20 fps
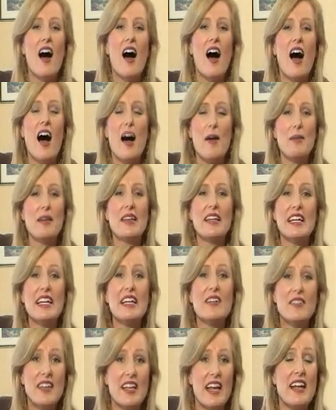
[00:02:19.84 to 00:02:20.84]
I
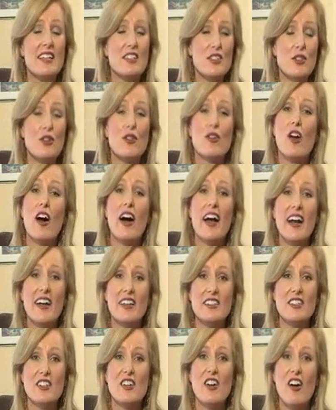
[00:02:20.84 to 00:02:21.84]
believe that as you cry
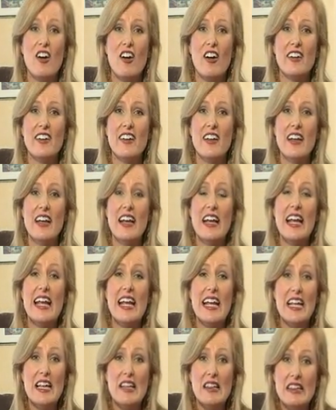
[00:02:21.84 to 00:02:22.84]
out to God,
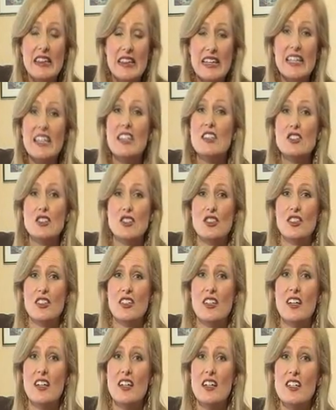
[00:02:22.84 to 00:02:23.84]
he'll lead you
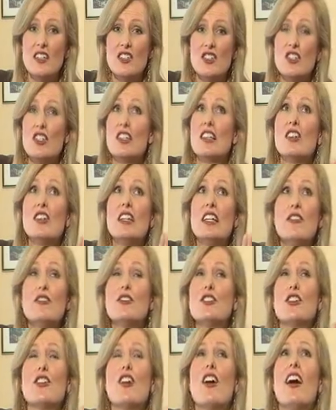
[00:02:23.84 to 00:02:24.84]
to
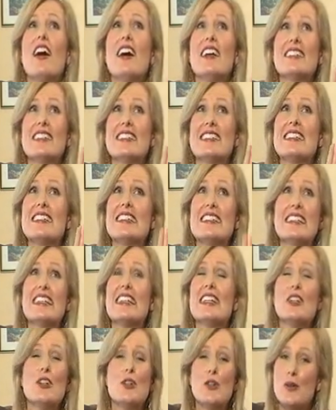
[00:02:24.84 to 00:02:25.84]
lift your eyes and
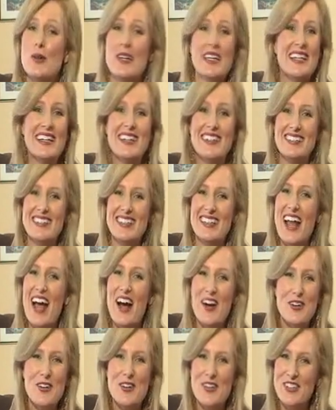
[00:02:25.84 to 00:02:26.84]
see who he is and
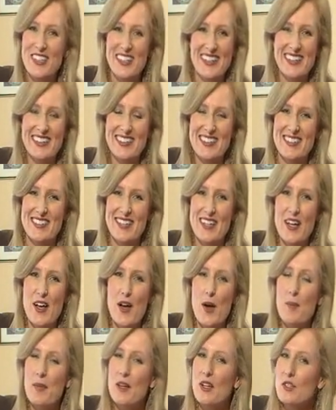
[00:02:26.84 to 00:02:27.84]
how good he is.
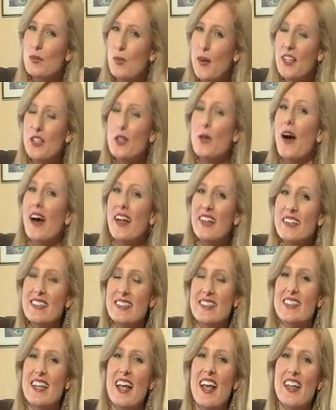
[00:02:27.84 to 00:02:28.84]
Because when you
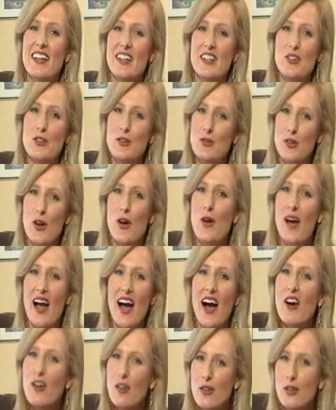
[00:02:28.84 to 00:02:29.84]
understand and you know
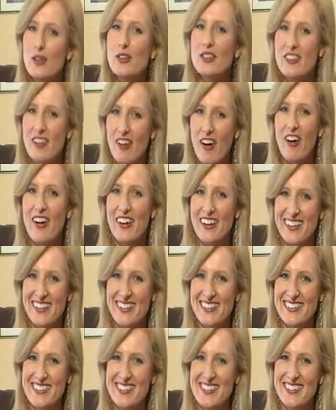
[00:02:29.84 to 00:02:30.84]
how good God
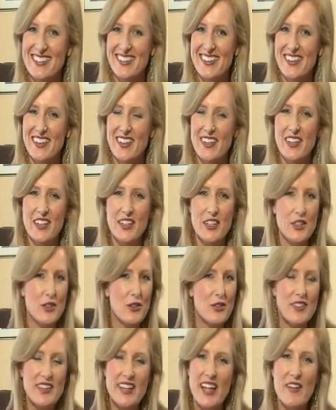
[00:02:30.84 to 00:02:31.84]
is,
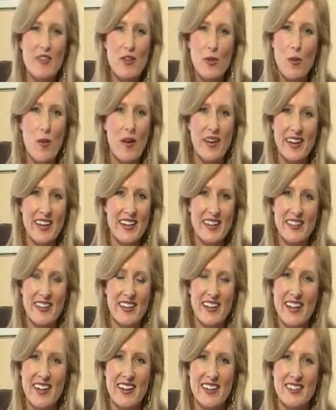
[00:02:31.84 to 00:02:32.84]
you'll never want
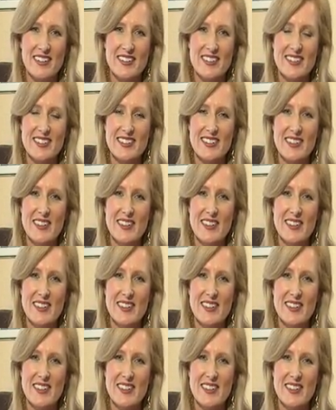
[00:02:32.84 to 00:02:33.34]
anything else.